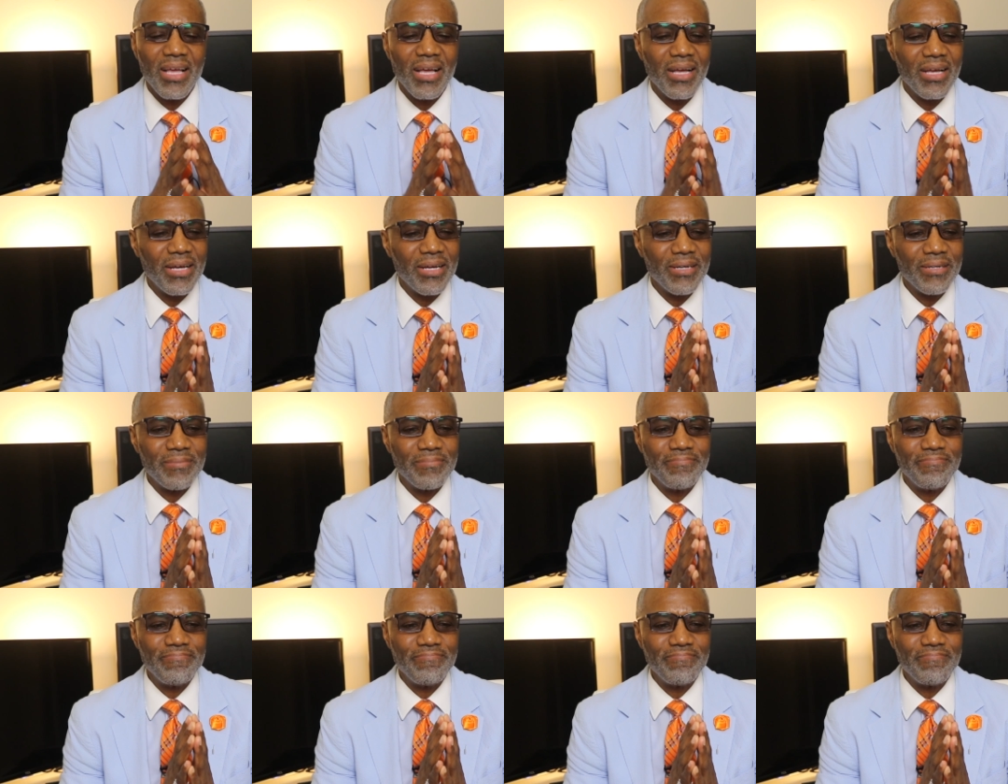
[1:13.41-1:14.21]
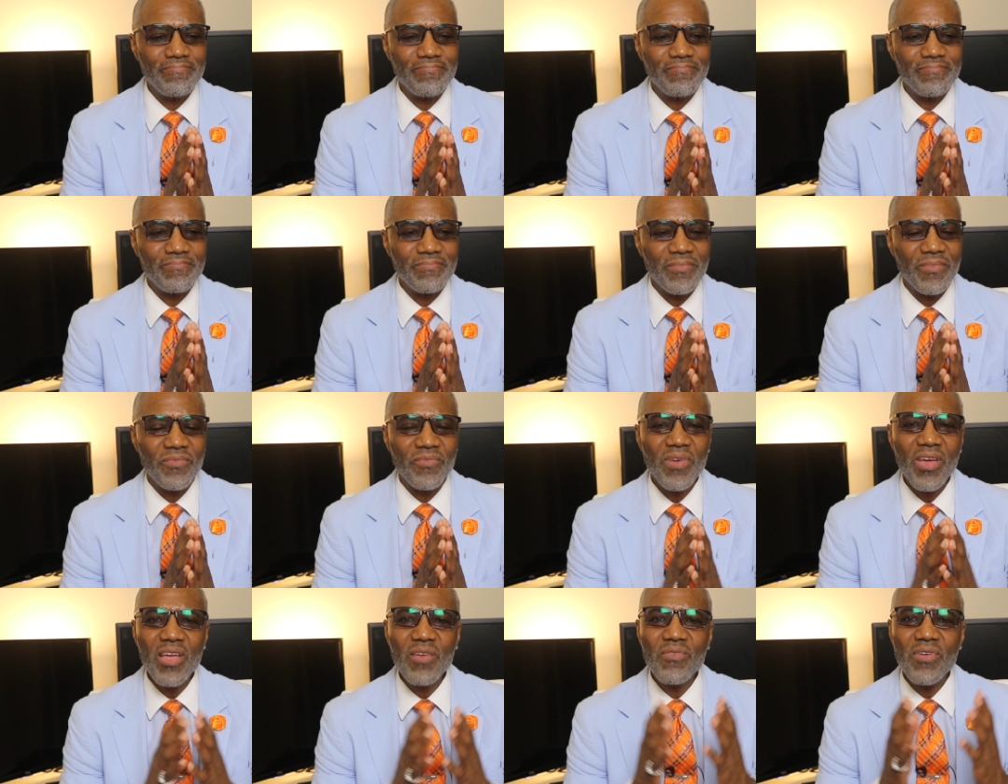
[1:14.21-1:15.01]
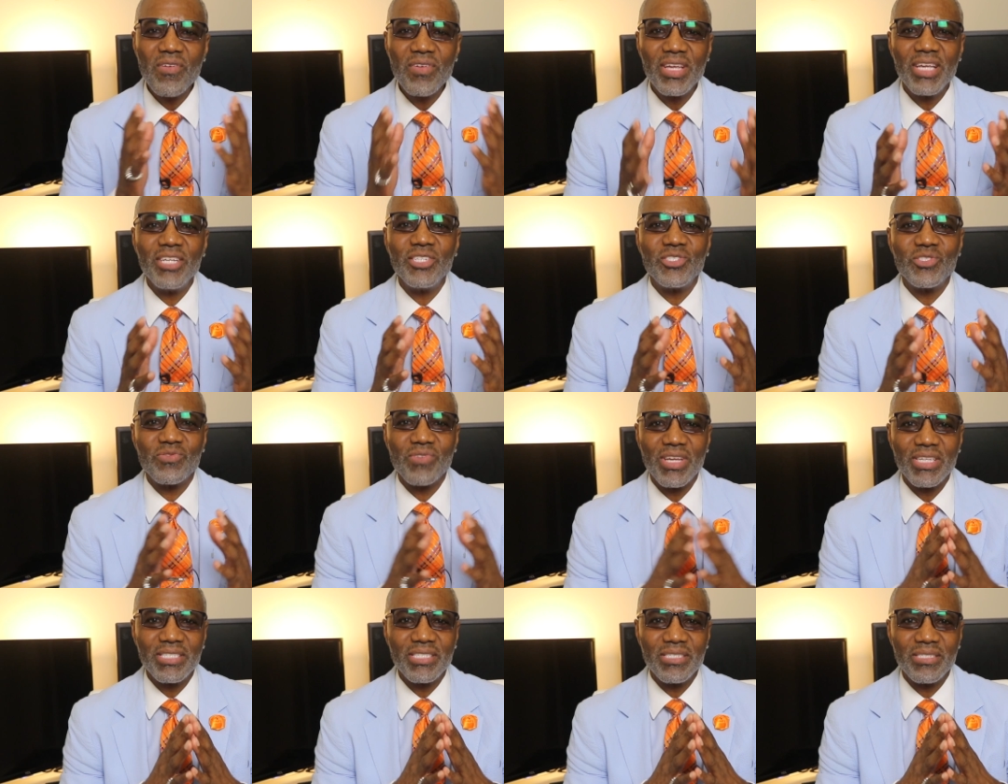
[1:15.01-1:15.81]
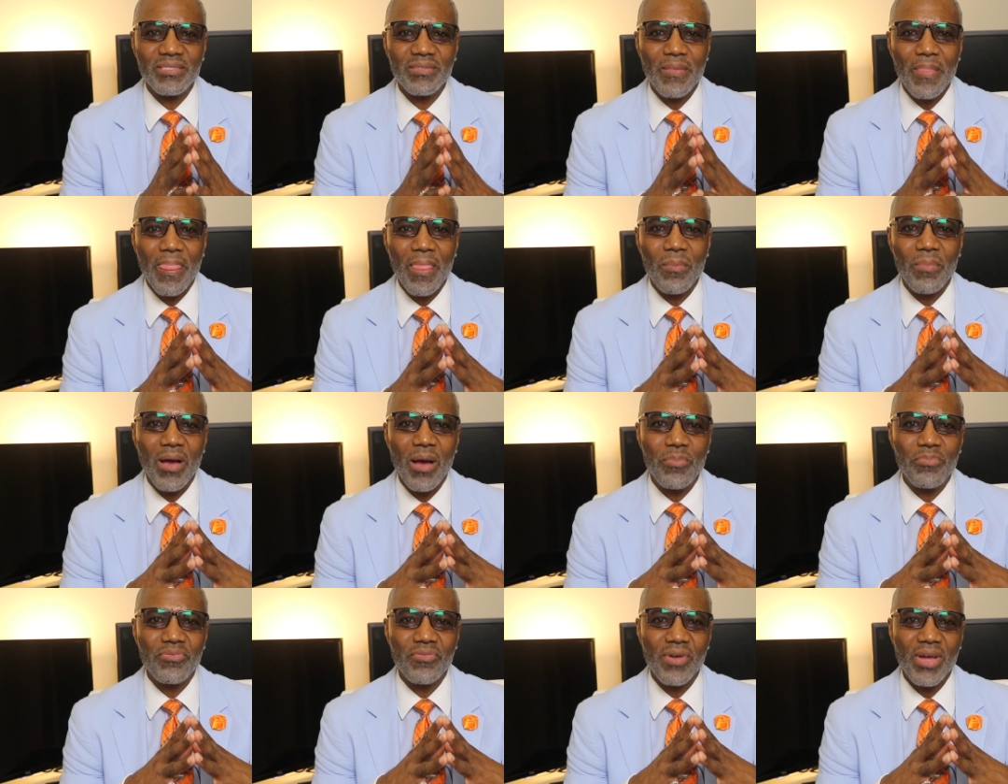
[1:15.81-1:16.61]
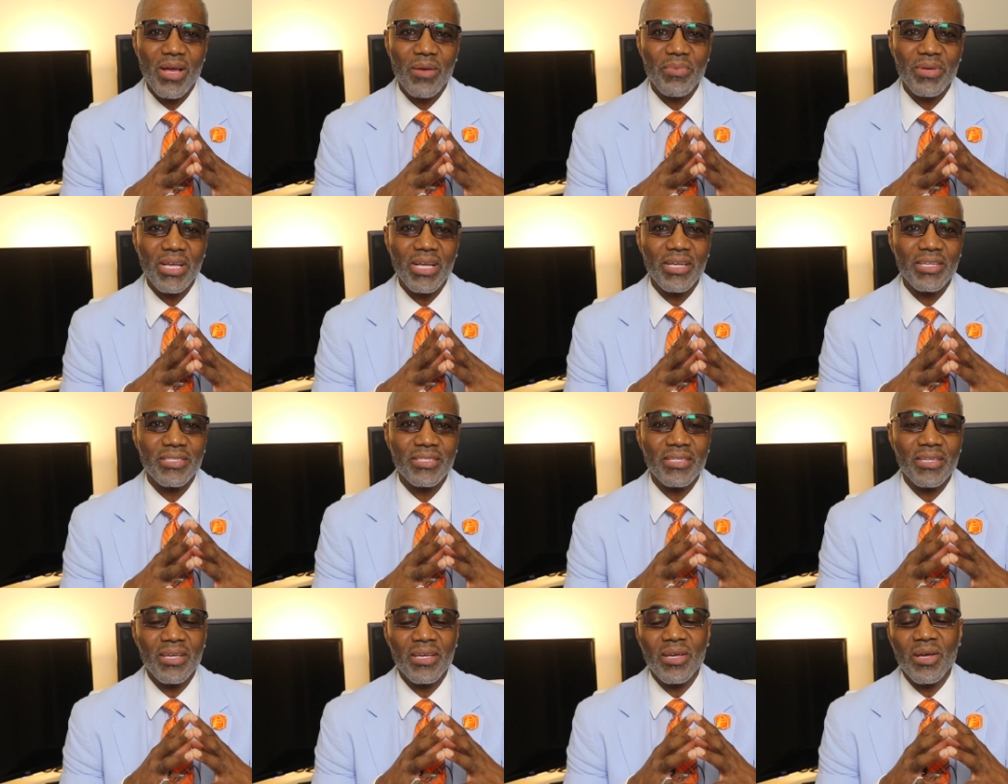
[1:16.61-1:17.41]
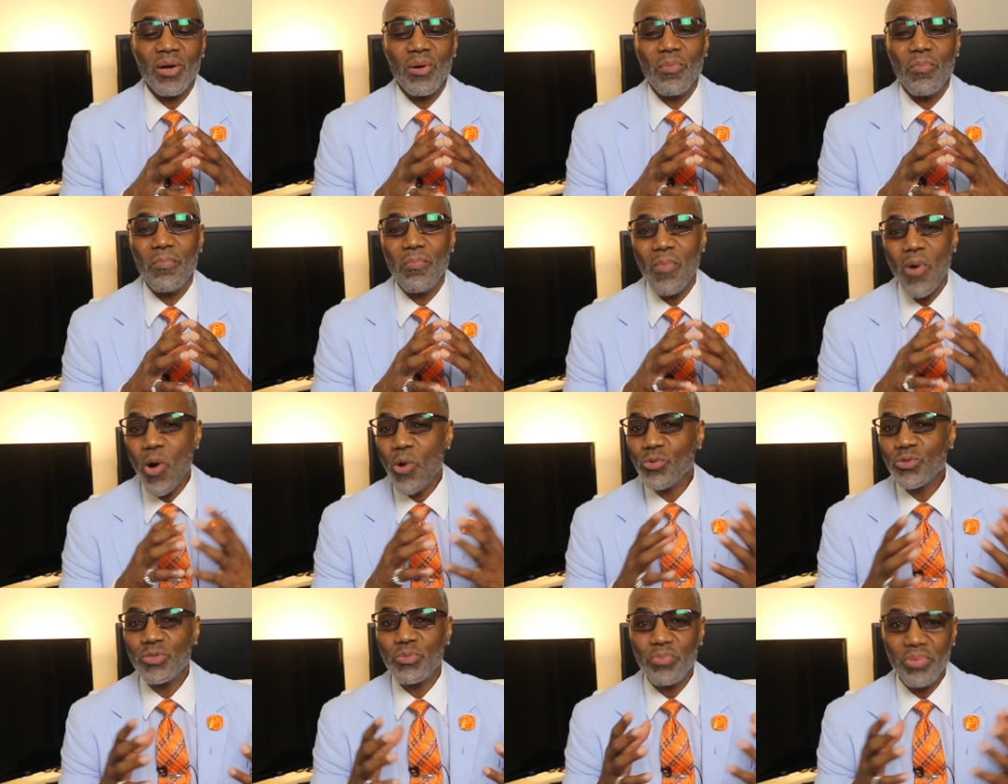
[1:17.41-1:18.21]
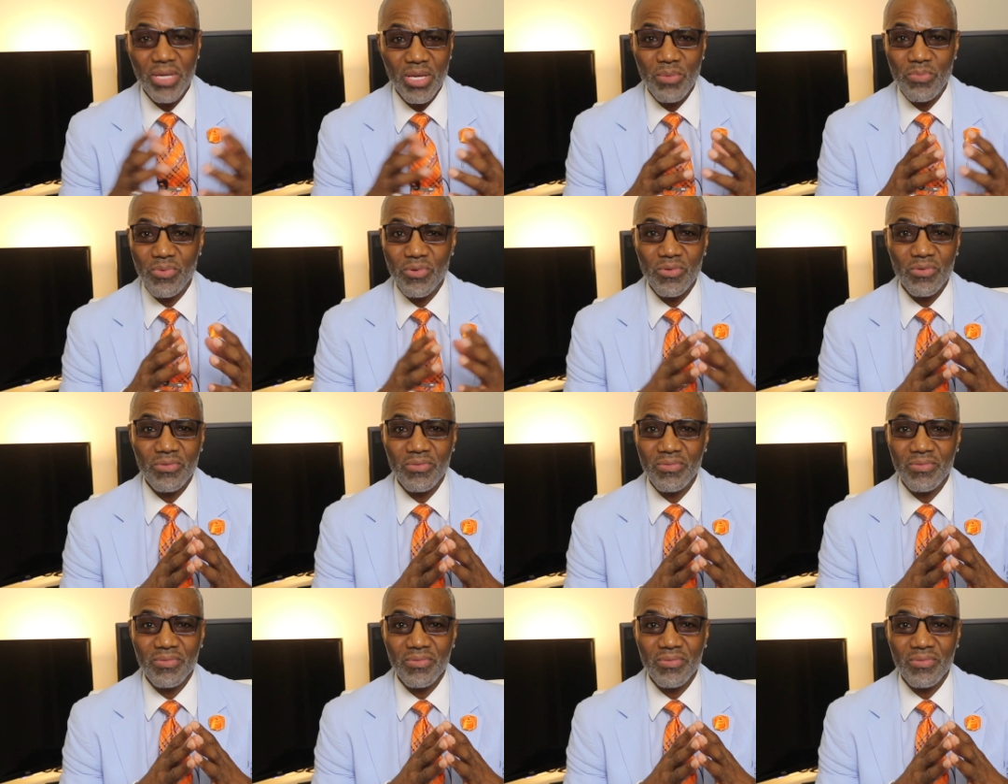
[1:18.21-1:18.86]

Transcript: Um, very, very interesting about prayer because most people,